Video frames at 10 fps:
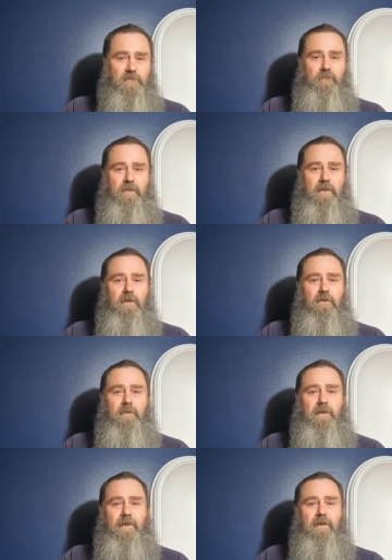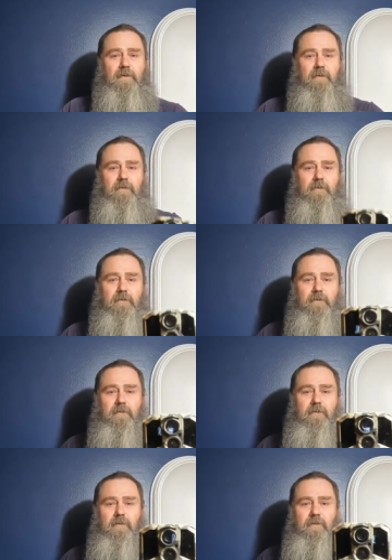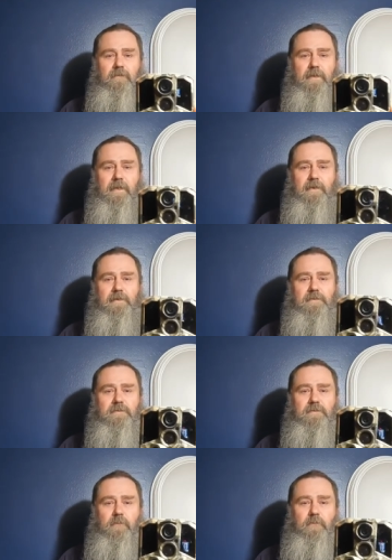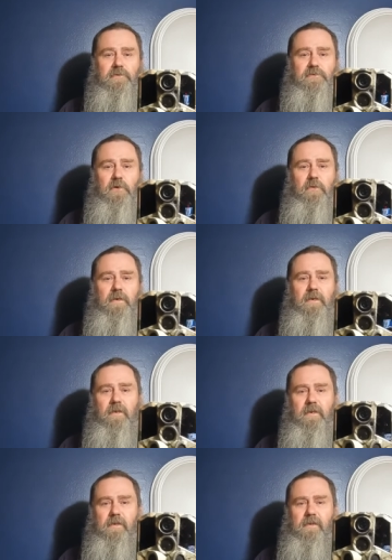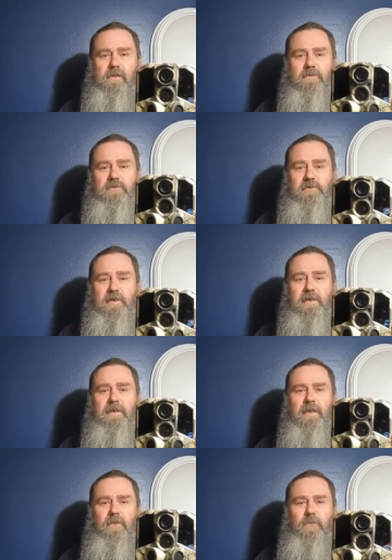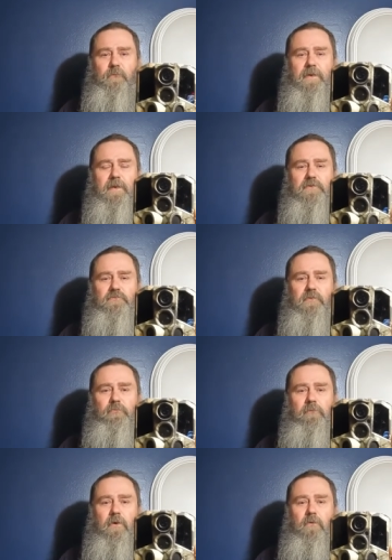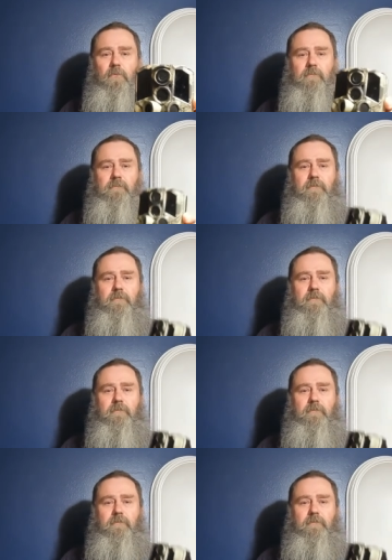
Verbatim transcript: this video. Again, that is the Wosoda G300 Pro.